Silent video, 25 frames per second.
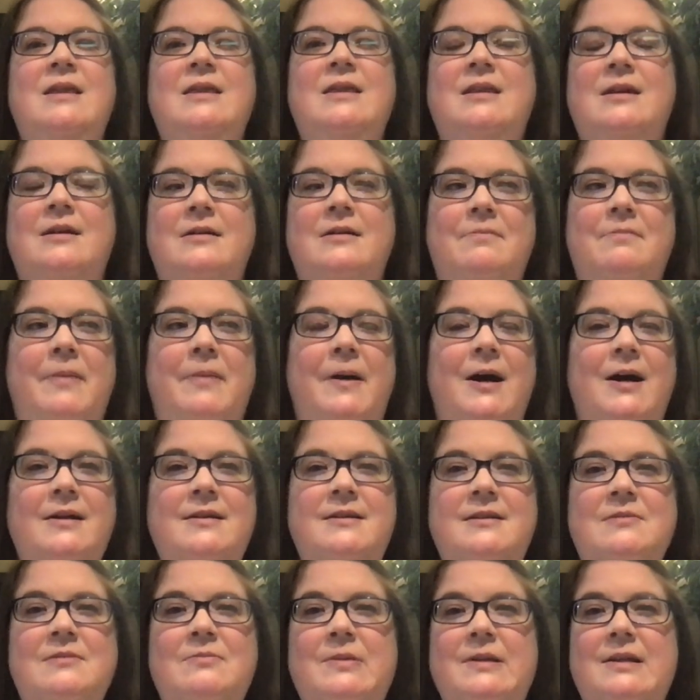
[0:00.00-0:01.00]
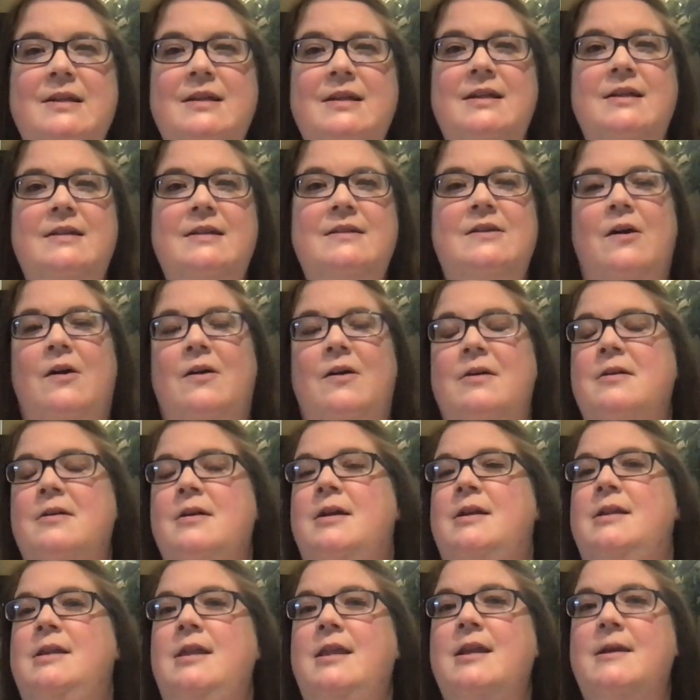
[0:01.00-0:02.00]
the possibilities are
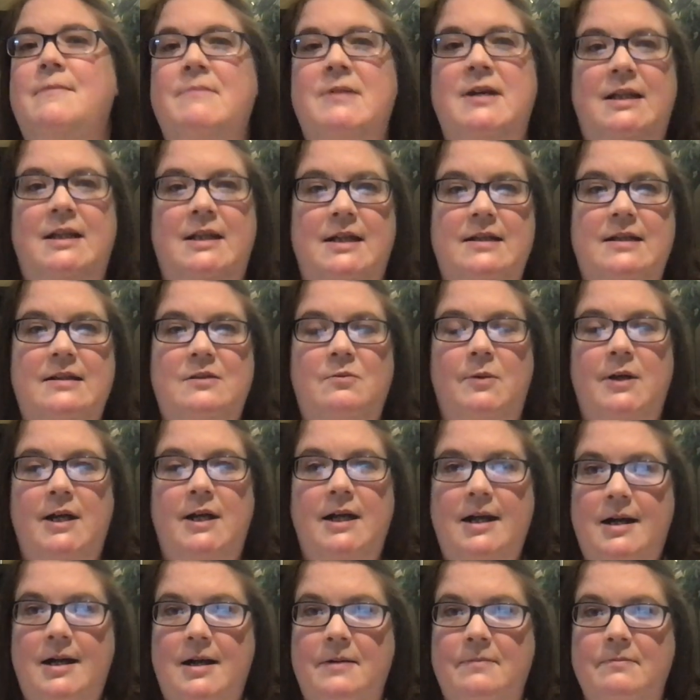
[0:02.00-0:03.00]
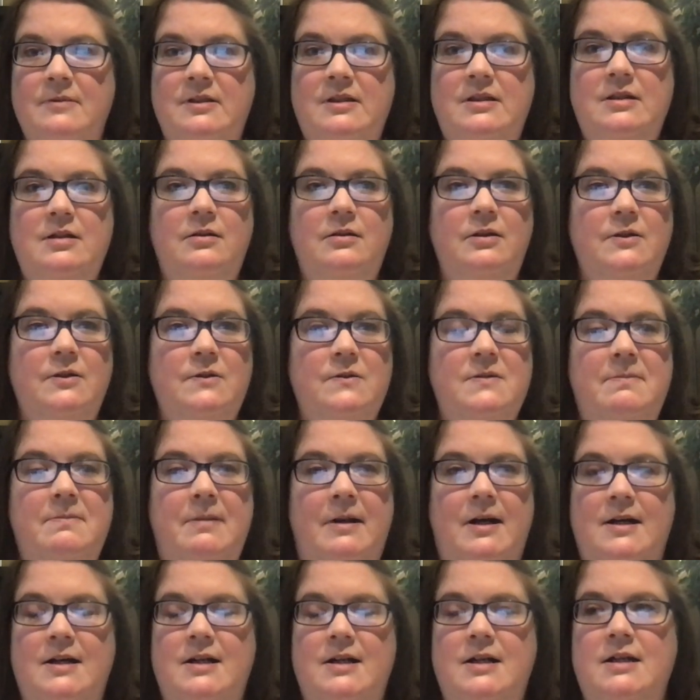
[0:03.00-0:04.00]
limitless when it comes to loose
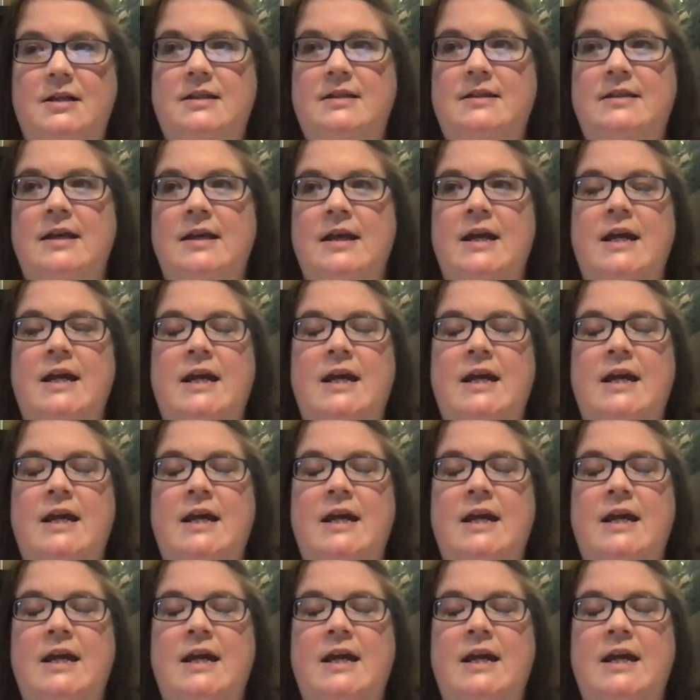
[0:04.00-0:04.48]
parts.